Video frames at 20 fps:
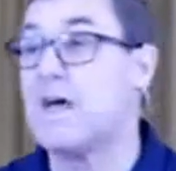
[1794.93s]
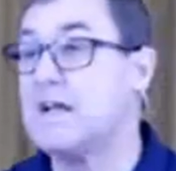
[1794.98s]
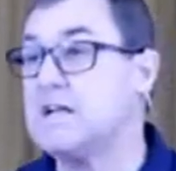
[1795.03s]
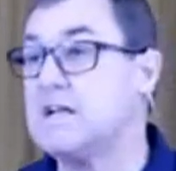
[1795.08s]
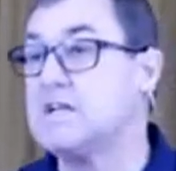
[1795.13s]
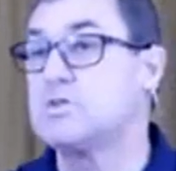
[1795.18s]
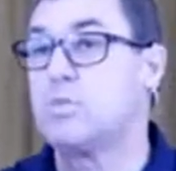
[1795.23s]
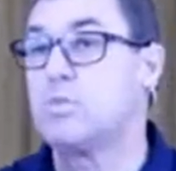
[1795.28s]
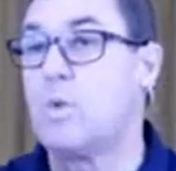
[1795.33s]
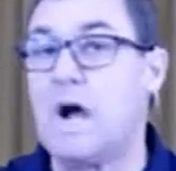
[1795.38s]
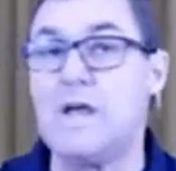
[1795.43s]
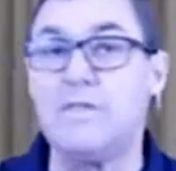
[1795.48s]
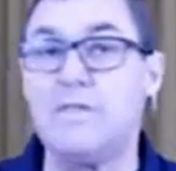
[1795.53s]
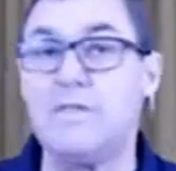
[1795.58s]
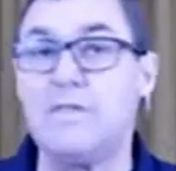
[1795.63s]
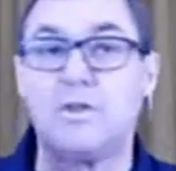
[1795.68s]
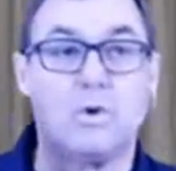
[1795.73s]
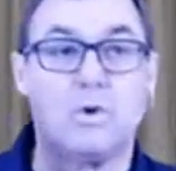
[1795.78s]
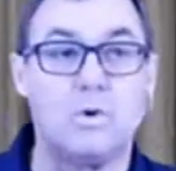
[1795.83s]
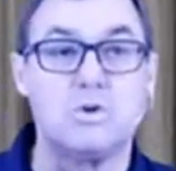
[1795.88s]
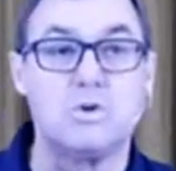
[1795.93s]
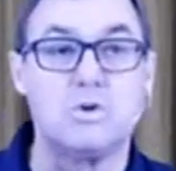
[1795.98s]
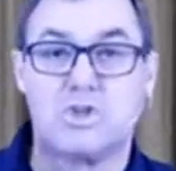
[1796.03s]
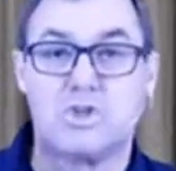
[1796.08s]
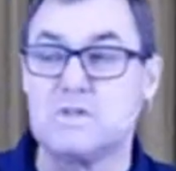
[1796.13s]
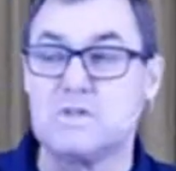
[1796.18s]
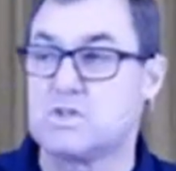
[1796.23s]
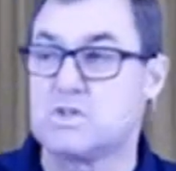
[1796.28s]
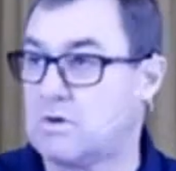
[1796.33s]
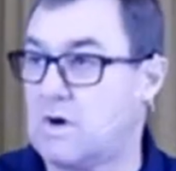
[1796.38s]
And that is why the Lord
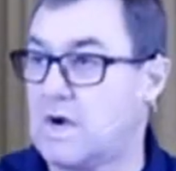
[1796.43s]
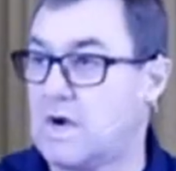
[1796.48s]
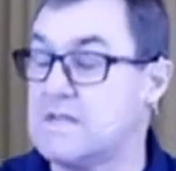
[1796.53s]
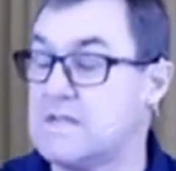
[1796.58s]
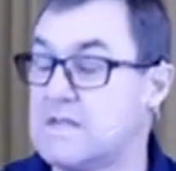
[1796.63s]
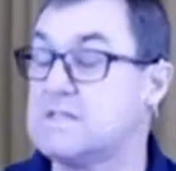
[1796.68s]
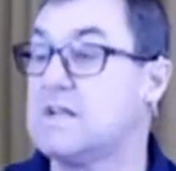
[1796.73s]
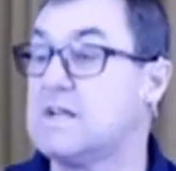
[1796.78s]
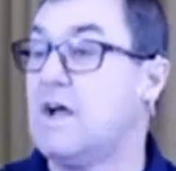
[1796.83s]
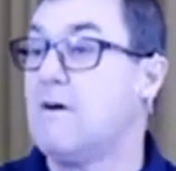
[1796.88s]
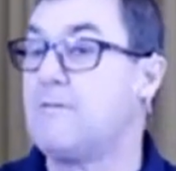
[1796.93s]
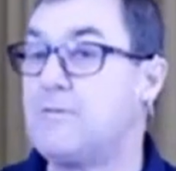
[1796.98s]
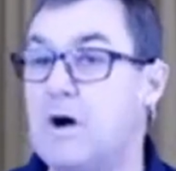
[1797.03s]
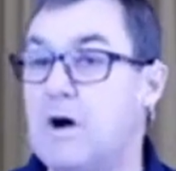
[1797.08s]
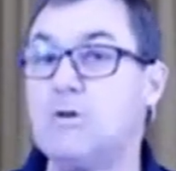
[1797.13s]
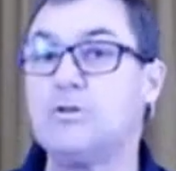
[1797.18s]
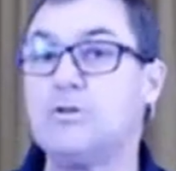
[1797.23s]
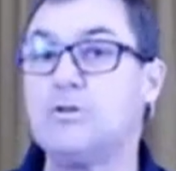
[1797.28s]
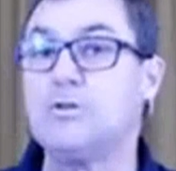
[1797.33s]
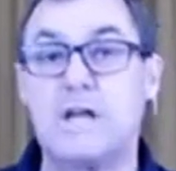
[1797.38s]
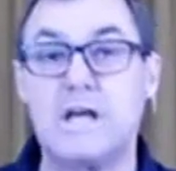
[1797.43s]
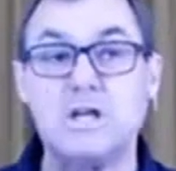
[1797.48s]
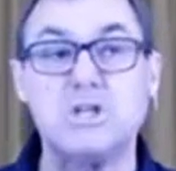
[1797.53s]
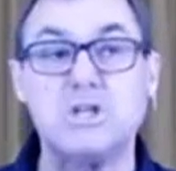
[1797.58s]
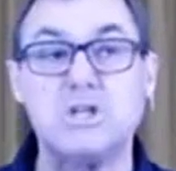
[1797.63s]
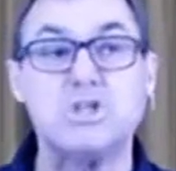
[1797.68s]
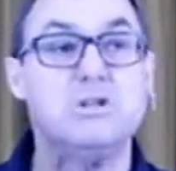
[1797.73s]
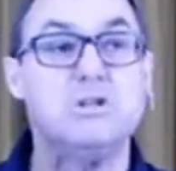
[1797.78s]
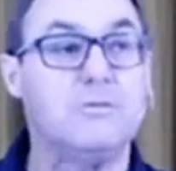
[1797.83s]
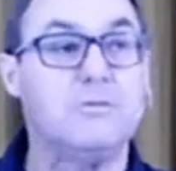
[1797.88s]
Jesus Christ found the
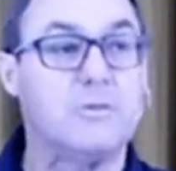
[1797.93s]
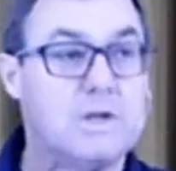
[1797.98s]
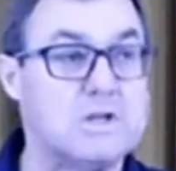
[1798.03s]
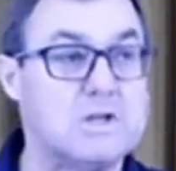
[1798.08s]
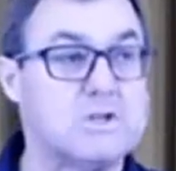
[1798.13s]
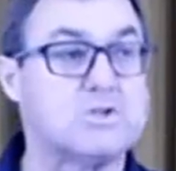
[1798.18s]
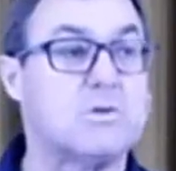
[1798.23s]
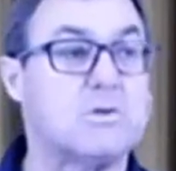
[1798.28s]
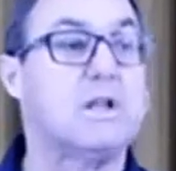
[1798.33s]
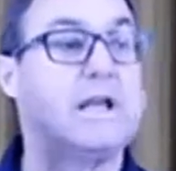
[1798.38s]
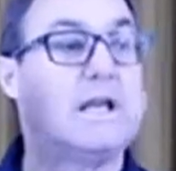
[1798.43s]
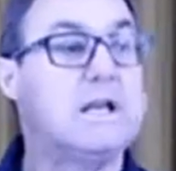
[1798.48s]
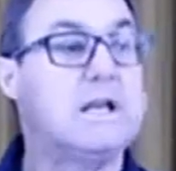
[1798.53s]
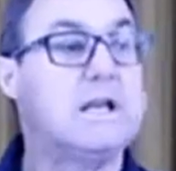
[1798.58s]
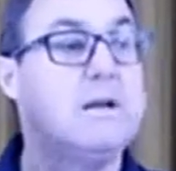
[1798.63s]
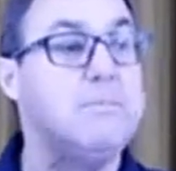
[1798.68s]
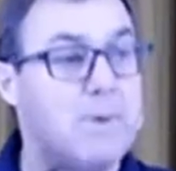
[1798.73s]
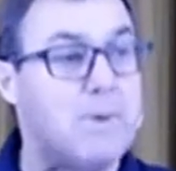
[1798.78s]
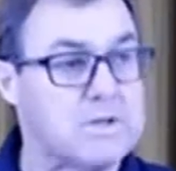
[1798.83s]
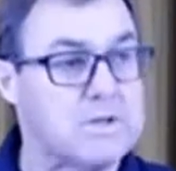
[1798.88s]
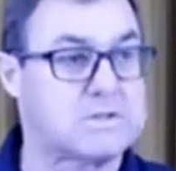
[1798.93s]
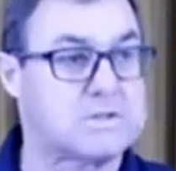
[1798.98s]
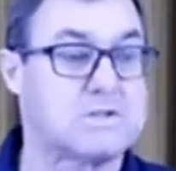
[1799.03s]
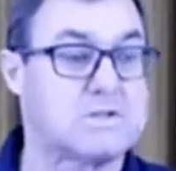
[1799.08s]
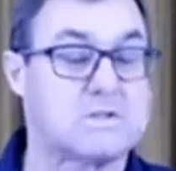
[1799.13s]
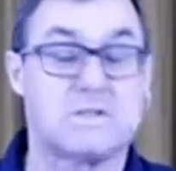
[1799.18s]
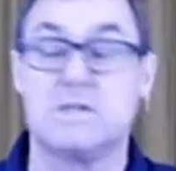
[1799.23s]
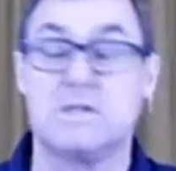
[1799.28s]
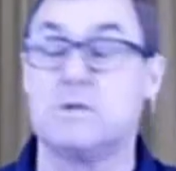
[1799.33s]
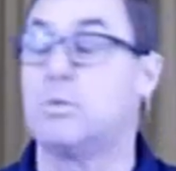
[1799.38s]
nation of Israel in
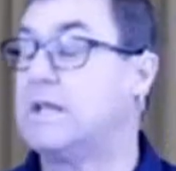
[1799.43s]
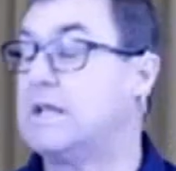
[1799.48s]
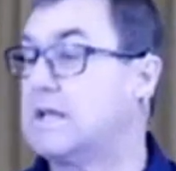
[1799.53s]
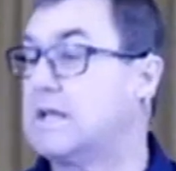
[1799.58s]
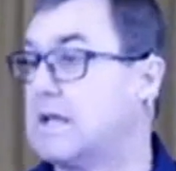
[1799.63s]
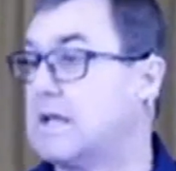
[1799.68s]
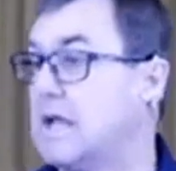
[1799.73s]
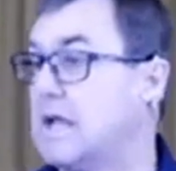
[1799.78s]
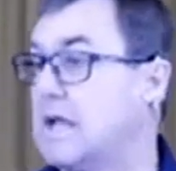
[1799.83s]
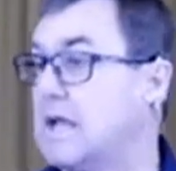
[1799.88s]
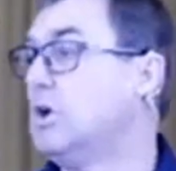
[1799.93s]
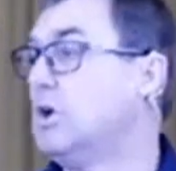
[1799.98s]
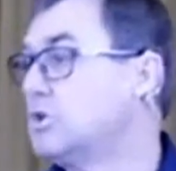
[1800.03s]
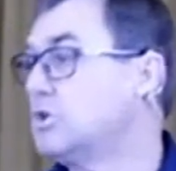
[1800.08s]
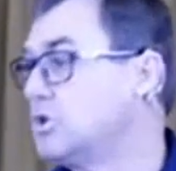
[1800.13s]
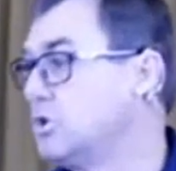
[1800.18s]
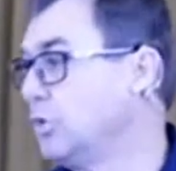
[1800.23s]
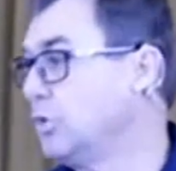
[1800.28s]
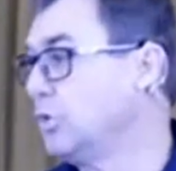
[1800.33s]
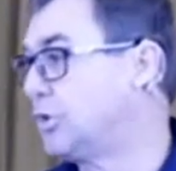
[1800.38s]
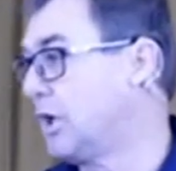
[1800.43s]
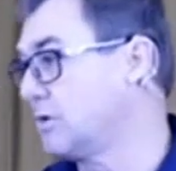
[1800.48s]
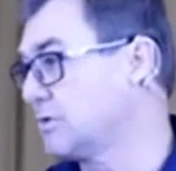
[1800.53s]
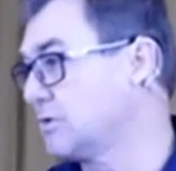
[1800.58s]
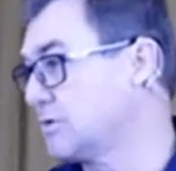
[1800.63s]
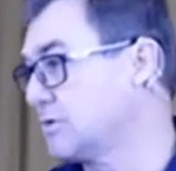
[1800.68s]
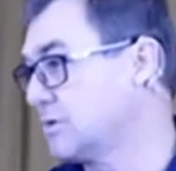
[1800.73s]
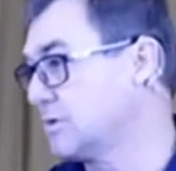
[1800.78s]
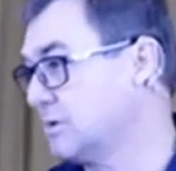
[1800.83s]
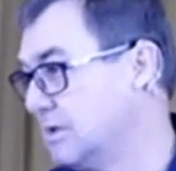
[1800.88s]
apostasy when he came
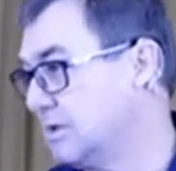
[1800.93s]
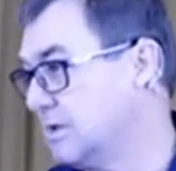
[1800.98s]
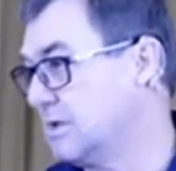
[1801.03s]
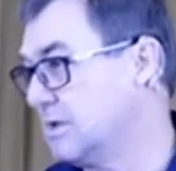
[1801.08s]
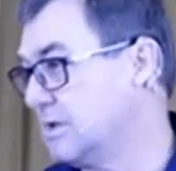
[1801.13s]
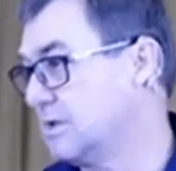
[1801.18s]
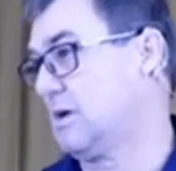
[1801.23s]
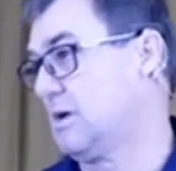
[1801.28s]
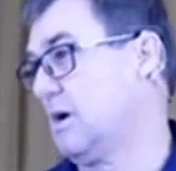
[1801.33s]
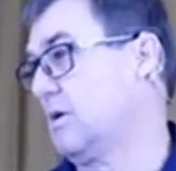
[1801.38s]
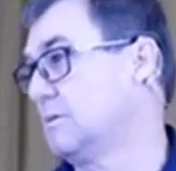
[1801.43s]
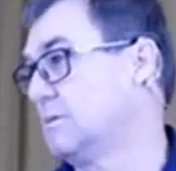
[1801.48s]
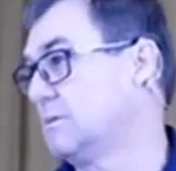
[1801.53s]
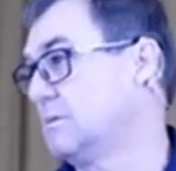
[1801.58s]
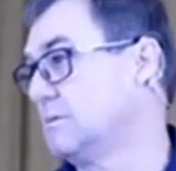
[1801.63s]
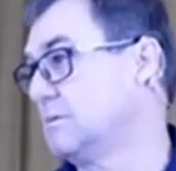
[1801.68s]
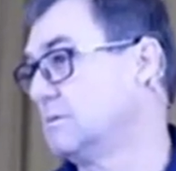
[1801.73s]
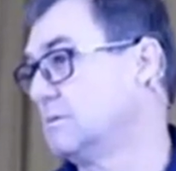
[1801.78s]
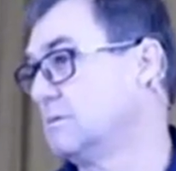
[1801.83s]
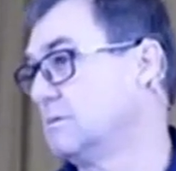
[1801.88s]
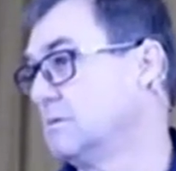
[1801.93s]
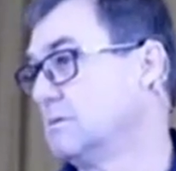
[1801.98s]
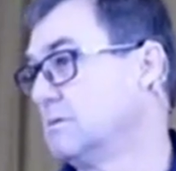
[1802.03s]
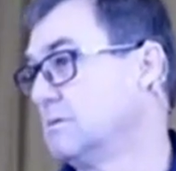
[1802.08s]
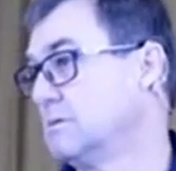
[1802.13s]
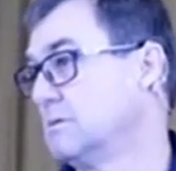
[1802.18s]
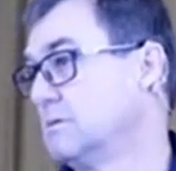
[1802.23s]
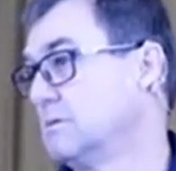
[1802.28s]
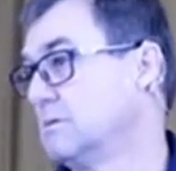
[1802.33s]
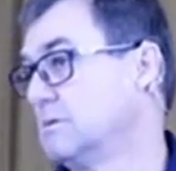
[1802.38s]
2,000 years ago.
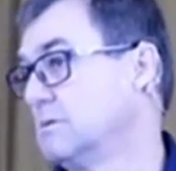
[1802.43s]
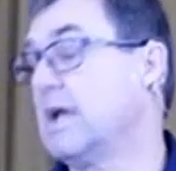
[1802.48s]
And